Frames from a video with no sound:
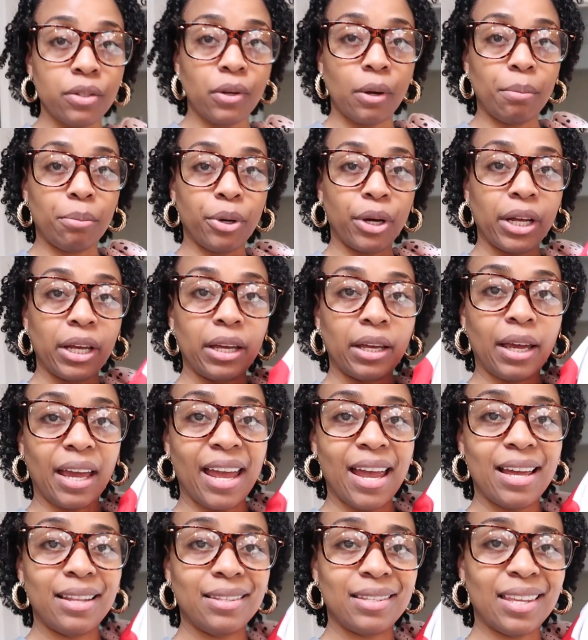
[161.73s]
So I'm bringing
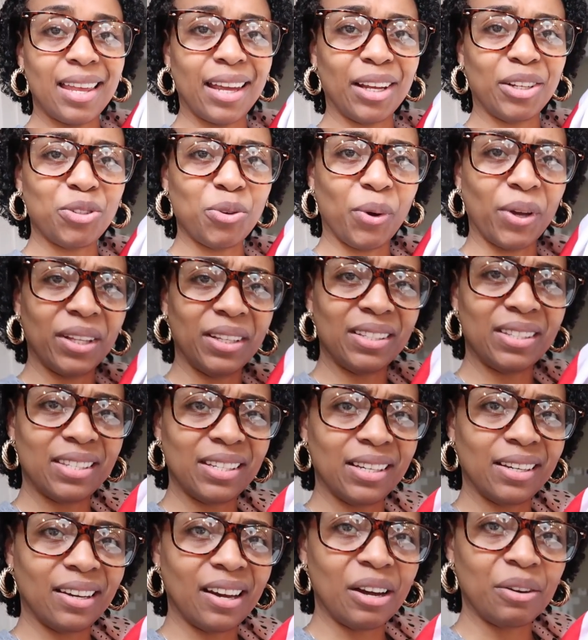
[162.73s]
Anne's like toilet
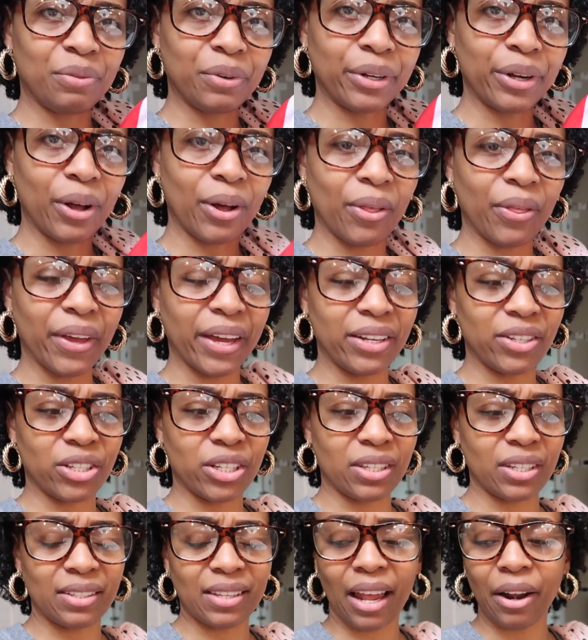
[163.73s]
seat cover and all that
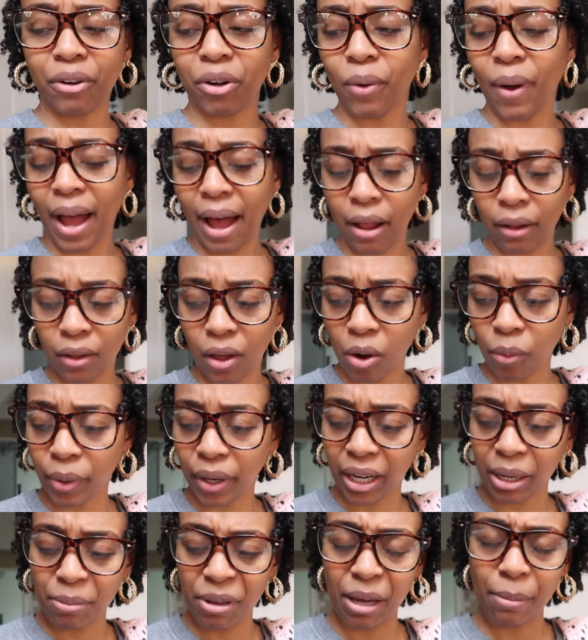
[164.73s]
just because I don't know how long we're
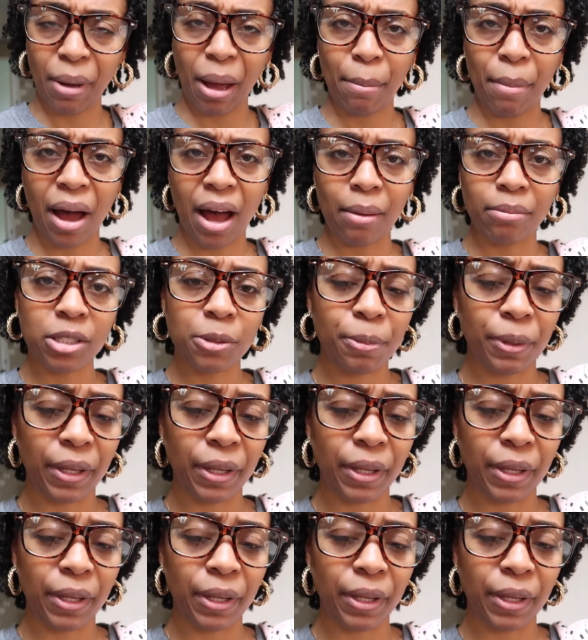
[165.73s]
gonna be at my mom's